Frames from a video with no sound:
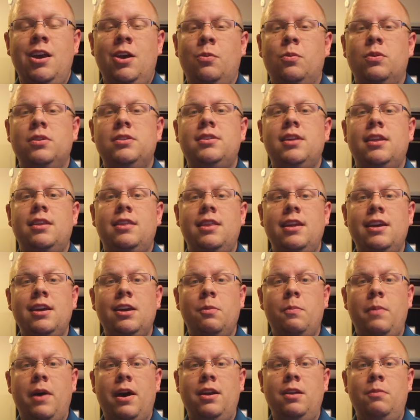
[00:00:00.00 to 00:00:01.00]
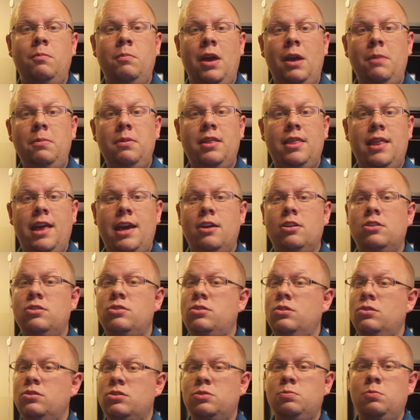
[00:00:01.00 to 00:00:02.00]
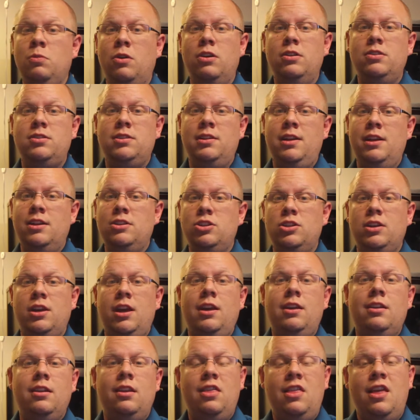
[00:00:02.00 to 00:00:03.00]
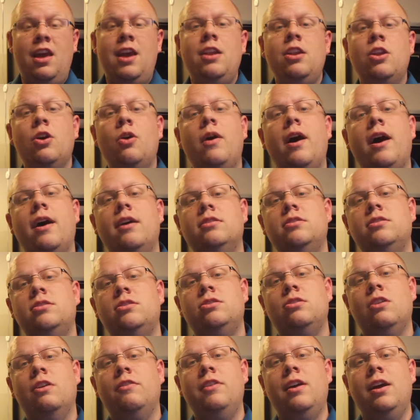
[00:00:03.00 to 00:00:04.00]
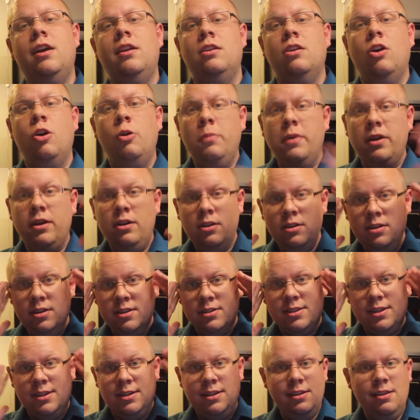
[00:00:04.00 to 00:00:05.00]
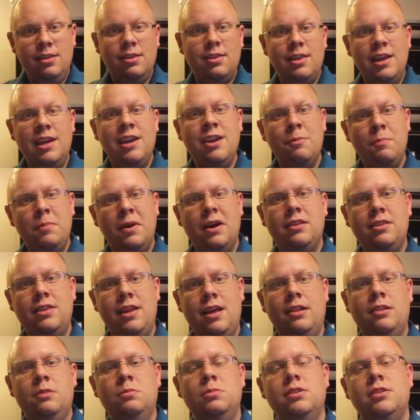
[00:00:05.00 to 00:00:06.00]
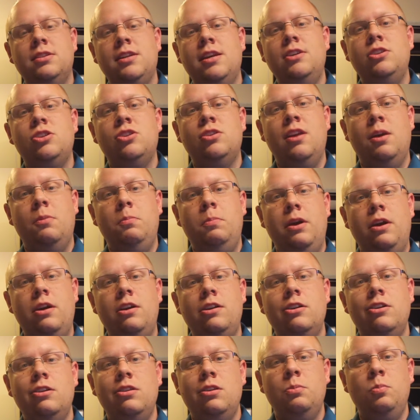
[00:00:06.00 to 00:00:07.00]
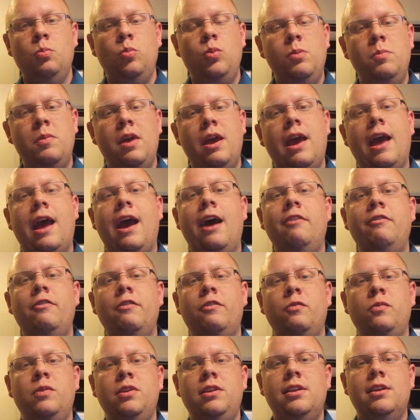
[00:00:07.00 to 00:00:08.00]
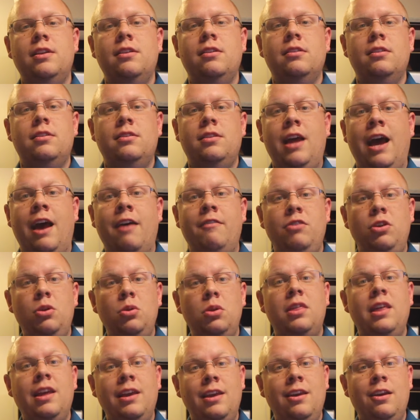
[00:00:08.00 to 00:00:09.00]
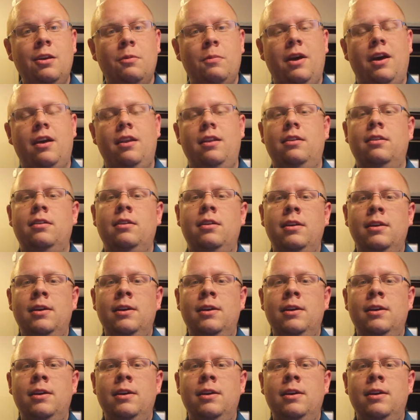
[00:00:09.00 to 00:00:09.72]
And once they think about it, maybe they are so smart and educated they know how to solve that. And oh my goodness, I didn't think about that limitation, that barrier that we may have if we didn't have you thinking about it.